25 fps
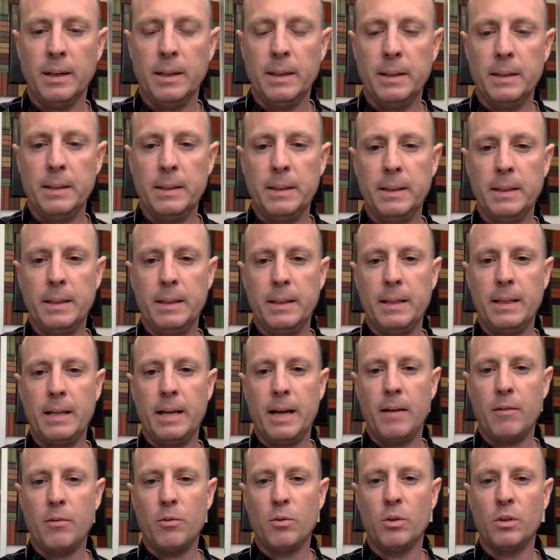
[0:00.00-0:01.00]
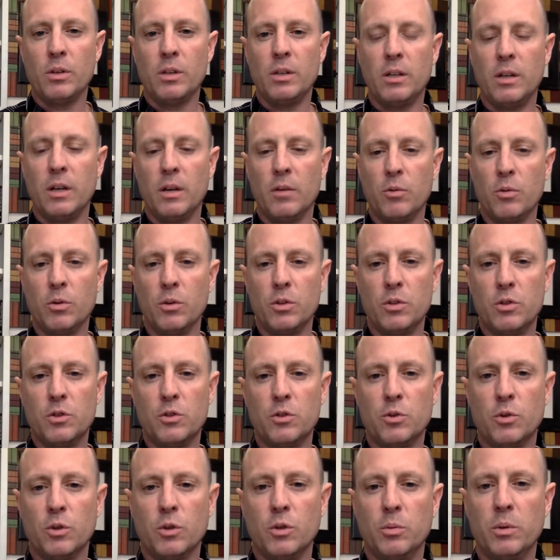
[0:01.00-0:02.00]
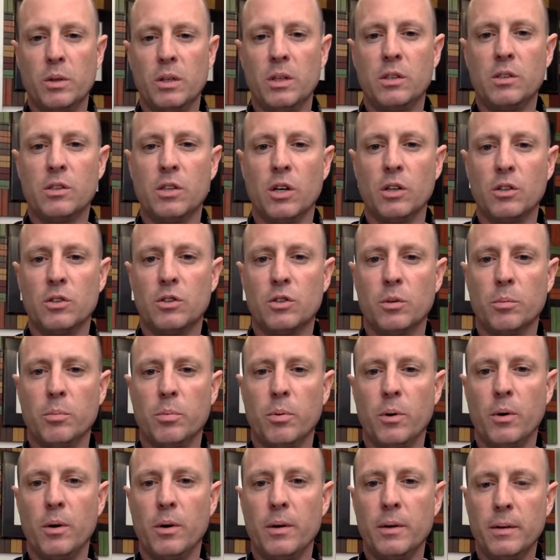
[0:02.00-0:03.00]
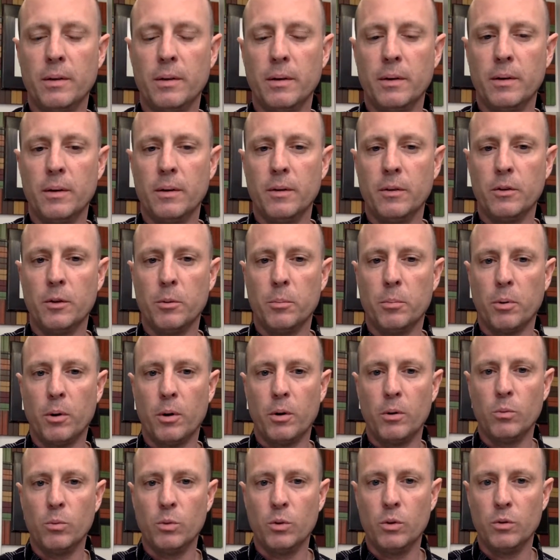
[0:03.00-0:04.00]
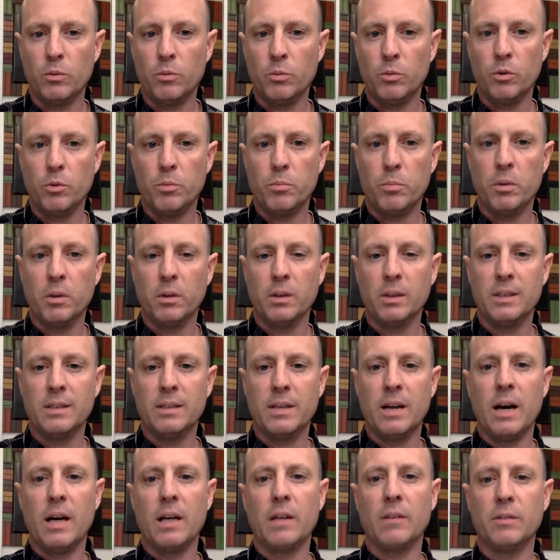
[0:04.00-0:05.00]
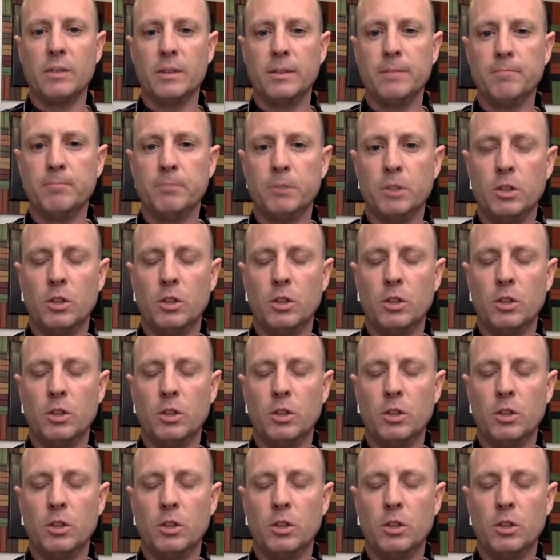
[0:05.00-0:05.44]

And I really enjoyed when he touched upon the part with Billy Donovan,